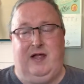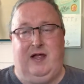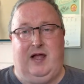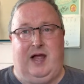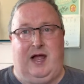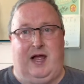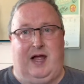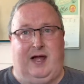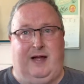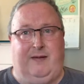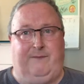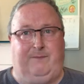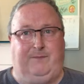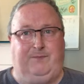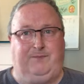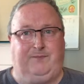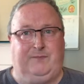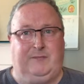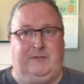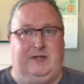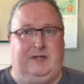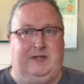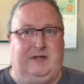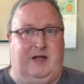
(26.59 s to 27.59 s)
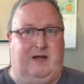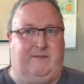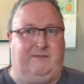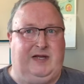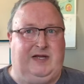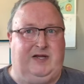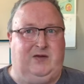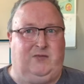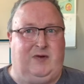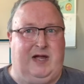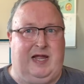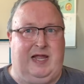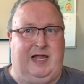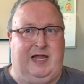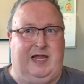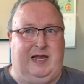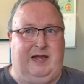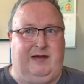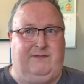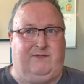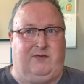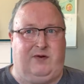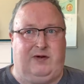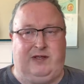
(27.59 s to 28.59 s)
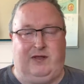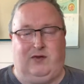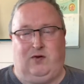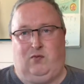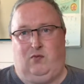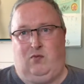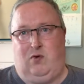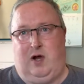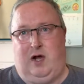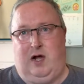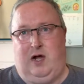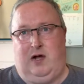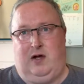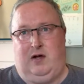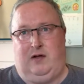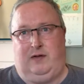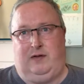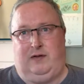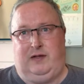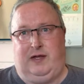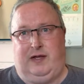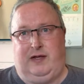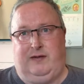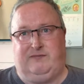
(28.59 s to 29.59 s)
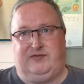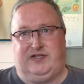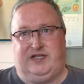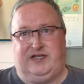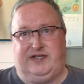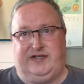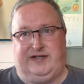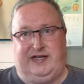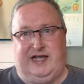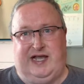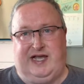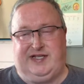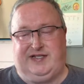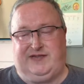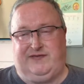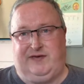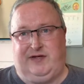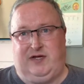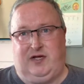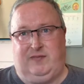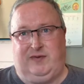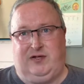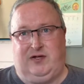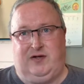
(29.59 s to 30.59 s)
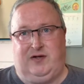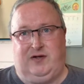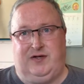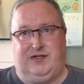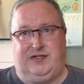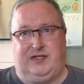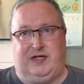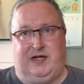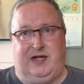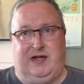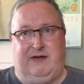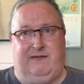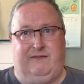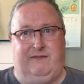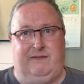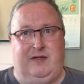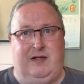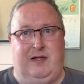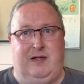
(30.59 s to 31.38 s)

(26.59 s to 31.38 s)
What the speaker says: I've been away for a little while since the last video because I've